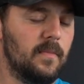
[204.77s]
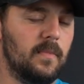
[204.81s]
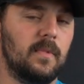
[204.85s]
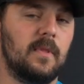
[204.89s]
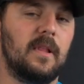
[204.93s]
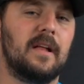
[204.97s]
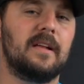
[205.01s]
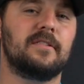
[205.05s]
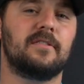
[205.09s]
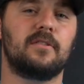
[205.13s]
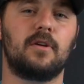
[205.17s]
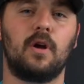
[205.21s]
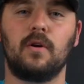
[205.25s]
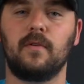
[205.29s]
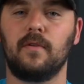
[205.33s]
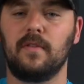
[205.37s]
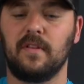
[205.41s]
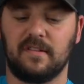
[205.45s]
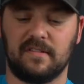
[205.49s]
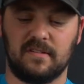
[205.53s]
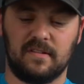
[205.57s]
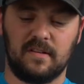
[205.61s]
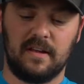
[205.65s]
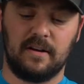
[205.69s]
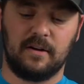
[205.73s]
Let's go over the
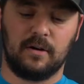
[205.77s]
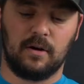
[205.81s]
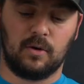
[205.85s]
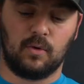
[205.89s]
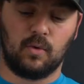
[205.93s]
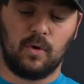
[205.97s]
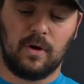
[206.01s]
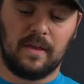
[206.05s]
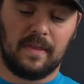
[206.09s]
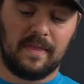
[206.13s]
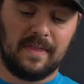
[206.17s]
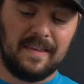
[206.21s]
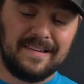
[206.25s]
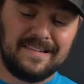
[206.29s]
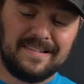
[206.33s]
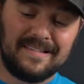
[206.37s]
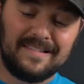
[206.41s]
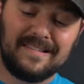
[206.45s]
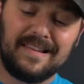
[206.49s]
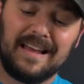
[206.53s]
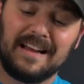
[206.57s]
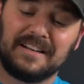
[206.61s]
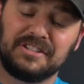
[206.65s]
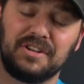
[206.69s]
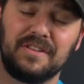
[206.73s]
sling real quick. This
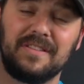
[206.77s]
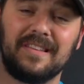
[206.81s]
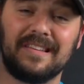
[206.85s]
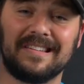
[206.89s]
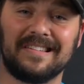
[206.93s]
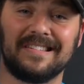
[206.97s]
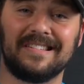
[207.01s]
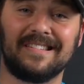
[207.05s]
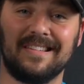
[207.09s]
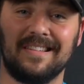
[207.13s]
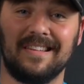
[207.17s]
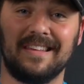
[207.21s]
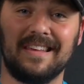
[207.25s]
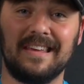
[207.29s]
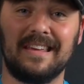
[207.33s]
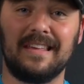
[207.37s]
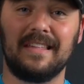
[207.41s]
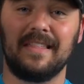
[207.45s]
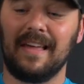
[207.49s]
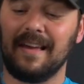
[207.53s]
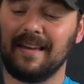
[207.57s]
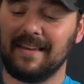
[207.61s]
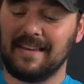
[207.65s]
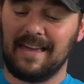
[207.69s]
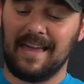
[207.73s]
is actually the sling
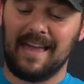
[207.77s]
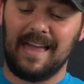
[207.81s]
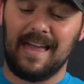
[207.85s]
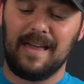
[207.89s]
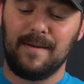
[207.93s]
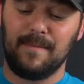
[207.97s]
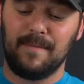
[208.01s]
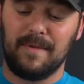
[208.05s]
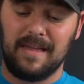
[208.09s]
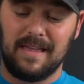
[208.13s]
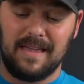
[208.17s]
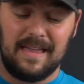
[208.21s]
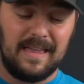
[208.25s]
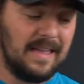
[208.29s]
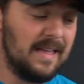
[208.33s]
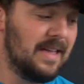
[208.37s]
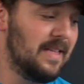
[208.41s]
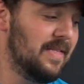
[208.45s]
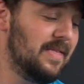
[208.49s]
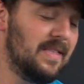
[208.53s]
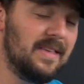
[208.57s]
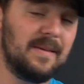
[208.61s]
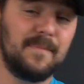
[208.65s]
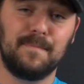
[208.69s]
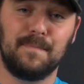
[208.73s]
that came
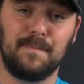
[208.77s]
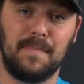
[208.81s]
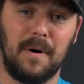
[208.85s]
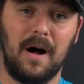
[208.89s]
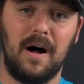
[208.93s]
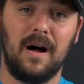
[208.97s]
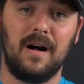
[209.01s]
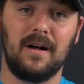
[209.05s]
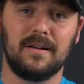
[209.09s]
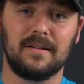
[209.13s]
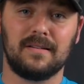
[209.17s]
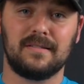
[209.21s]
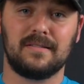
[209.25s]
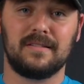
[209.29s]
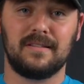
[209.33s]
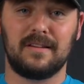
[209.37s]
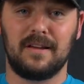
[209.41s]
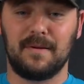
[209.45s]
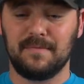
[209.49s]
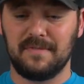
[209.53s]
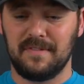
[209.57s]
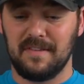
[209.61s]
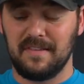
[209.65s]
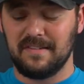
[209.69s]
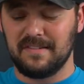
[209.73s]
in the box.
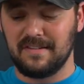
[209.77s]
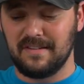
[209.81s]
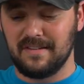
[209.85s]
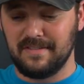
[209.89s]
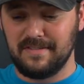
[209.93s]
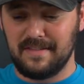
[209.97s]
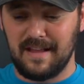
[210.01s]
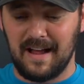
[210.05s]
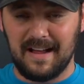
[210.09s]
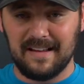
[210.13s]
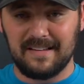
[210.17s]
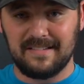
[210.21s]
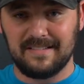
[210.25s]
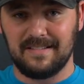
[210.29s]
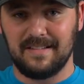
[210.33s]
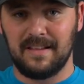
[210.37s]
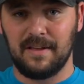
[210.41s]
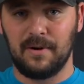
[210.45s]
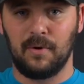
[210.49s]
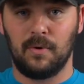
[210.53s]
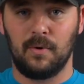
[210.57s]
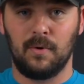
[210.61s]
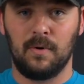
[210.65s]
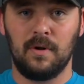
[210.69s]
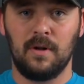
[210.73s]
Comes in this nice
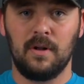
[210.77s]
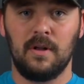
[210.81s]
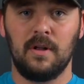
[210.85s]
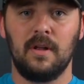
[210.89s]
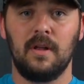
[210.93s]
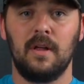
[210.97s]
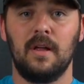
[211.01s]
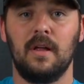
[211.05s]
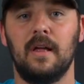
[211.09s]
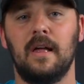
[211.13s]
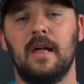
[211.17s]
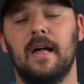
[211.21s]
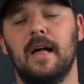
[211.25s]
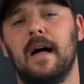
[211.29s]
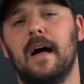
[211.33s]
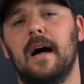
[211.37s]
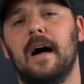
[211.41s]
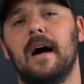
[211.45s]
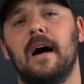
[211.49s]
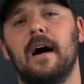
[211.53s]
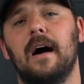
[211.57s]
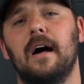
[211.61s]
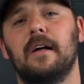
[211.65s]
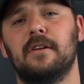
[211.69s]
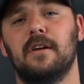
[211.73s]
little,
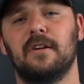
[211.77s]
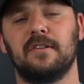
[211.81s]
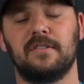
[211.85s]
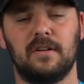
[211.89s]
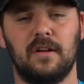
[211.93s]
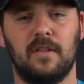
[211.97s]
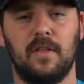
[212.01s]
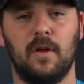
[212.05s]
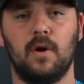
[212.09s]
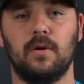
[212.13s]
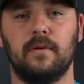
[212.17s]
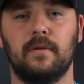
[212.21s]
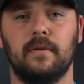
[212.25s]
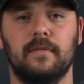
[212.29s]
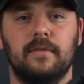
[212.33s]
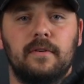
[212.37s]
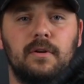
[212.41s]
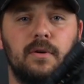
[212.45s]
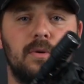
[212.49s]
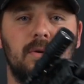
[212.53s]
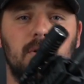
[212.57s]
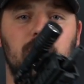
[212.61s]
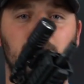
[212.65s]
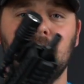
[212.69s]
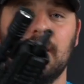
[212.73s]
y'all saw the
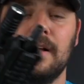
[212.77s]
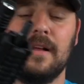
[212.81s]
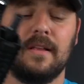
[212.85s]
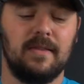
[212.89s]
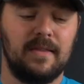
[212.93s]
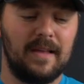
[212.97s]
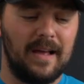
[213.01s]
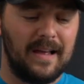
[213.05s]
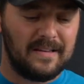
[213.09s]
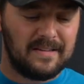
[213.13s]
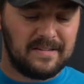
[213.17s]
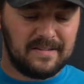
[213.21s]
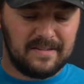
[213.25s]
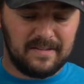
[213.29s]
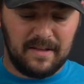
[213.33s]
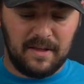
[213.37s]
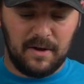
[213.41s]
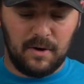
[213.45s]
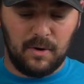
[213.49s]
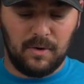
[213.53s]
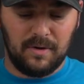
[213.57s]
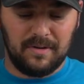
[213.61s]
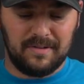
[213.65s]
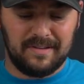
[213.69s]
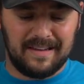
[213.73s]
overview. Nice
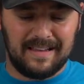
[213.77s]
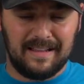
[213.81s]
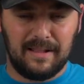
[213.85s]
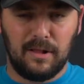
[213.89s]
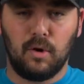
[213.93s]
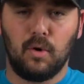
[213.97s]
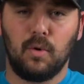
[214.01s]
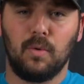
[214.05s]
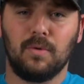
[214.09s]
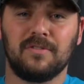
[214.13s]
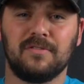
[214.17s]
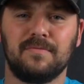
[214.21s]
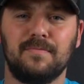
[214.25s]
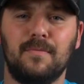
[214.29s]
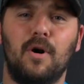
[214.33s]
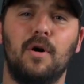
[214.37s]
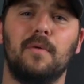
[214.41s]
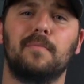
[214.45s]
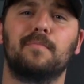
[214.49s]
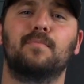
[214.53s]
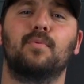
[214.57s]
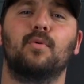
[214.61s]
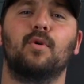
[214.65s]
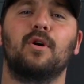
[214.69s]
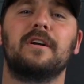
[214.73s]
little, it's like a little
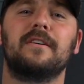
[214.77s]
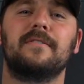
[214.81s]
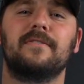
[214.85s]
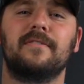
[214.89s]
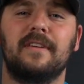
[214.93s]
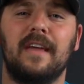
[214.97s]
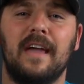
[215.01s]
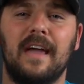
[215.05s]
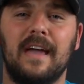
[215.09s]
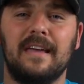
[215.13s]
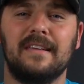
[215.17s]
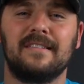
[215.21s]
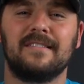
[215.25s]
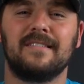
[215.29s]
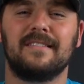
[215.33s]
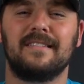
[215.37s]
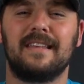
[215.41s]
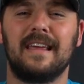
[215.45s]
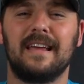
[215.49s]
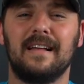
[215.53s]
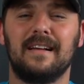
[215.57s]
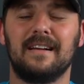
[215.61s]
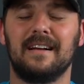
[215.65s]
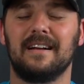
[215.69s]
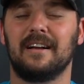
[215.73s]
small briefcase.
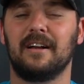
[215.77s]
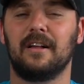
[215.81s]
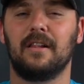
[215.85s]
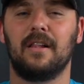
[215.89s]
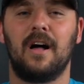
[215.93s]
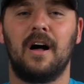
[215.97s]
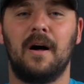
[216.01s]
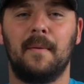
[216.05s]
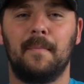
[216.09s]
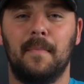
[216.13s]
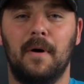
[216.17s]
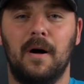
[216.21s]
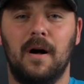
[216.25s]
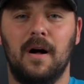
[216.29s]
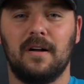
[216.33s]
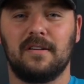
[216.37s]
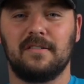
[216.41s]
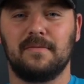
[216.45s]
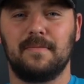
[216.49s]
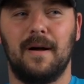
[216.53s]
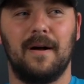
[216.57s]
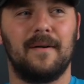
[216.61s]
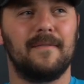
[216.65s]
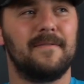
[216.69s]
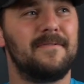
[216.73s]
Take like a Glock box
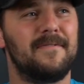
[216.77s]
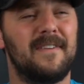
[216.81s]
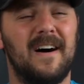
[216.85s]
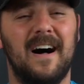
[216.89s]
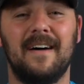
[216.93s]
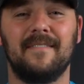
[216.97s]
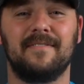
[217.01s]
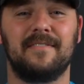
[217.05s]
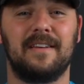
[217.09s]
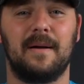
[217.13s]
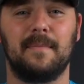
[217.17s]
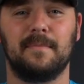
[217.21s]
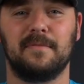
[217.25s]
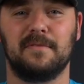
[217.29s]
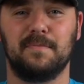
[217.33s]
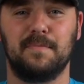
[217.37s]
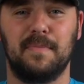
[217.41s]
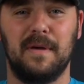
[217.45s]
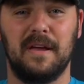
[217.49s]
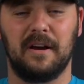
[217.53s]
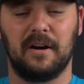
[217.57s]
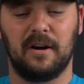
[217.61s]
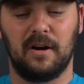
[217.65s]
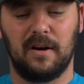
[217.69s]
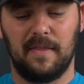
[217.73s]
about 5 times
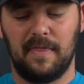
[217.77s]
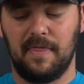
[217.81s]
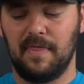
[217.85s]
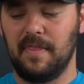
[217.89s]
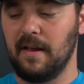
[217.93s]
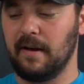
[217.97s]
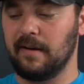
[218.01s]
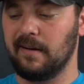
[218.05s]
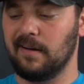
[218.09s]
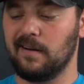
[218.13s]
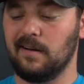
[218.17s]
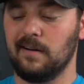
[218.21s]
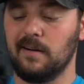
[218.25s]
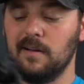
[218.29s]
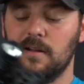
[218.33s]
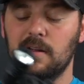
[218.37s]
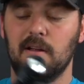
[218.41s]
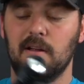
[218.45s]
bigger and thicker.